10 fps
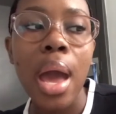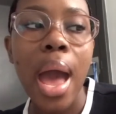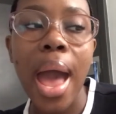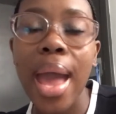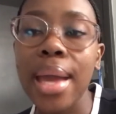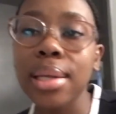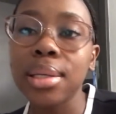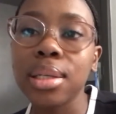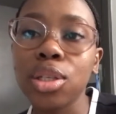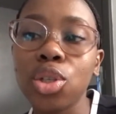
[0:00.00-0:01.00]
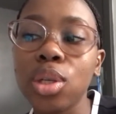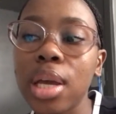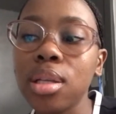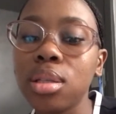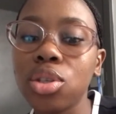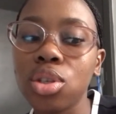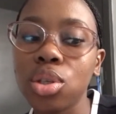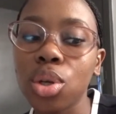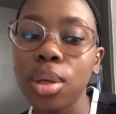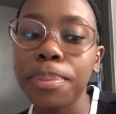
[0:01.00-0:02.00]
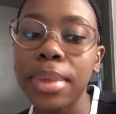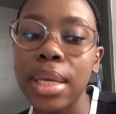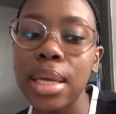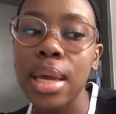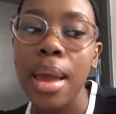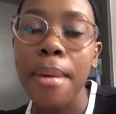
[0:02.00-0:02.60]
and today it's just gonna be